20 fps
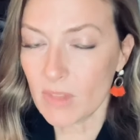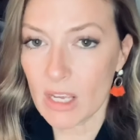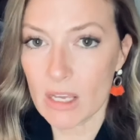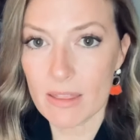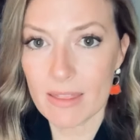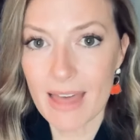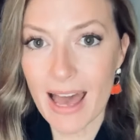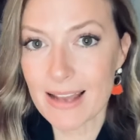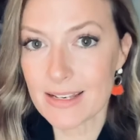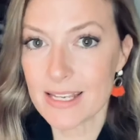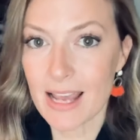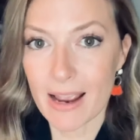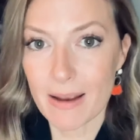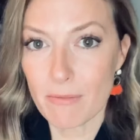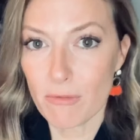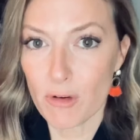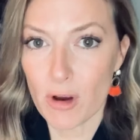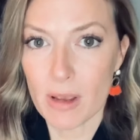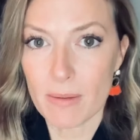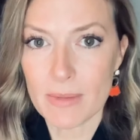that time
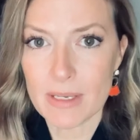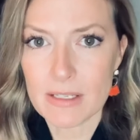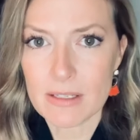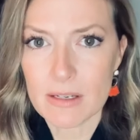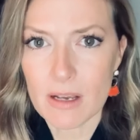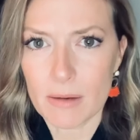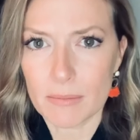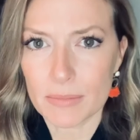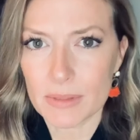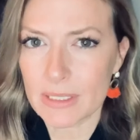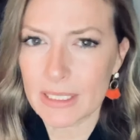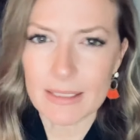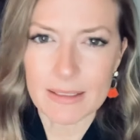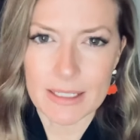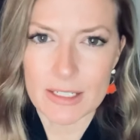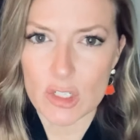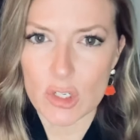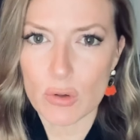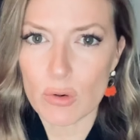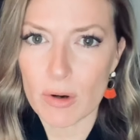frame is completely
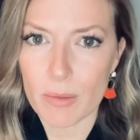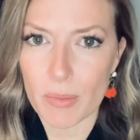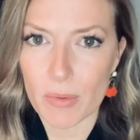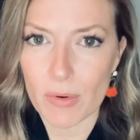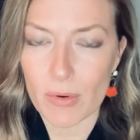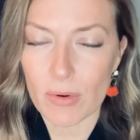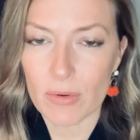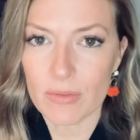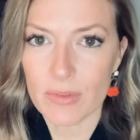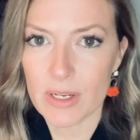doable.